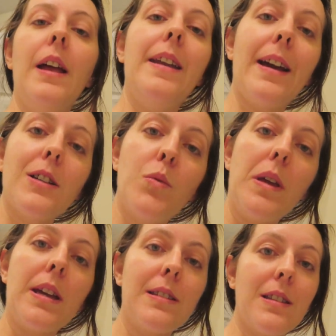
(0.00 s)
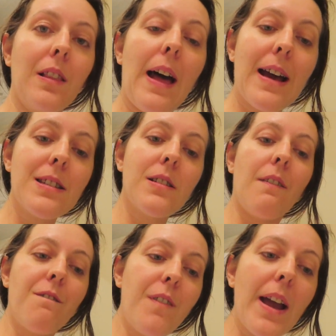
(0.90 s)
Next week is the last
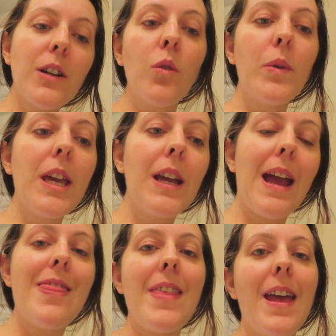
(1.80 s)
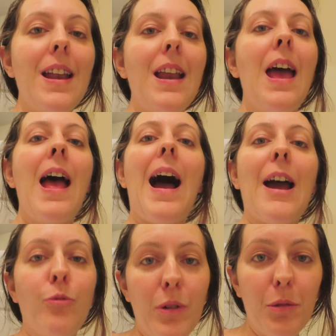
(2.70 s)
final week, and then
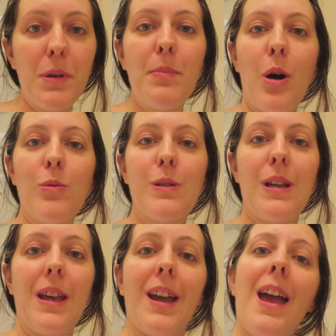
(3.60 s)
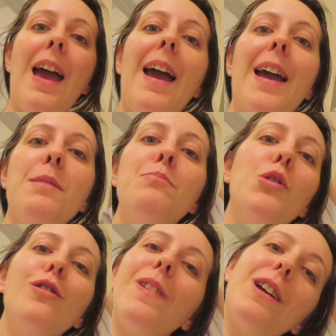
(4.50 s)
I will be posting a
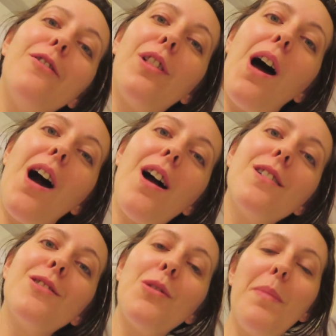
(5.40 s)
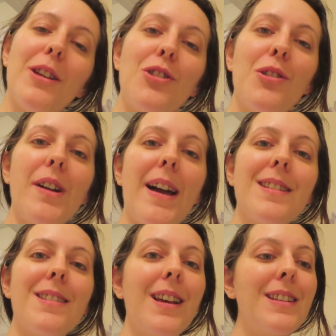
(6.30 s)
moving vlog, so make sure you
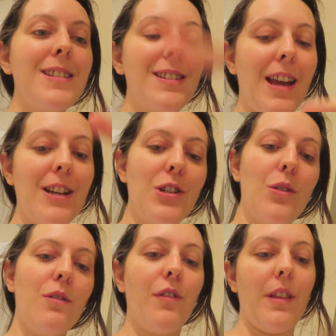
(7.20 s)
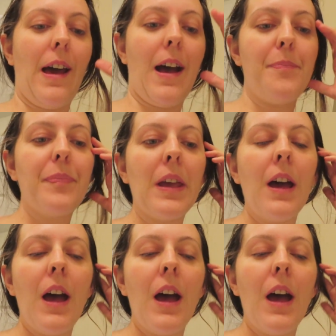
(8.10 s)
guys stay tuned for that.